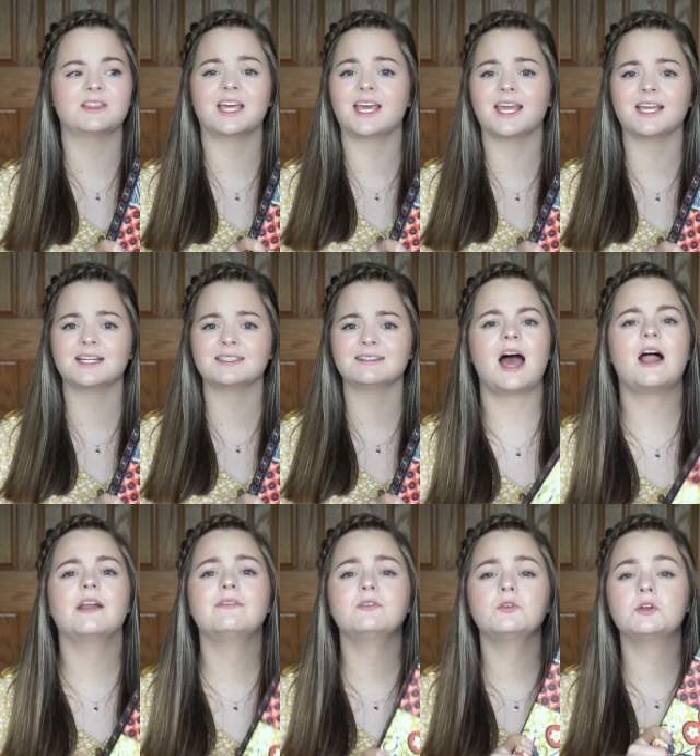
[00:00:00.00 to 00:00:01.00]
thing.
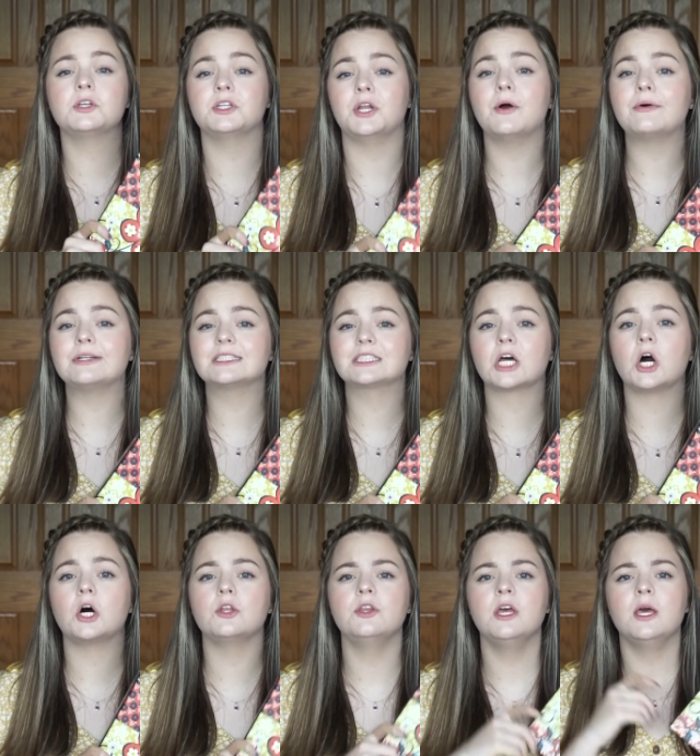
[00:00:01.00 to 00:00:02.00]
I don't even really know what it's
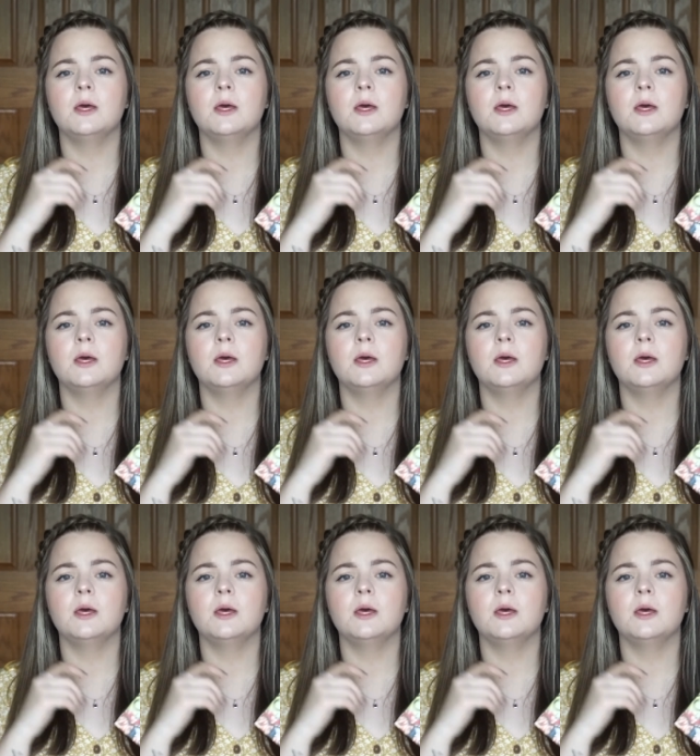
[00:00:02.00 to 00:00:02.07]
called,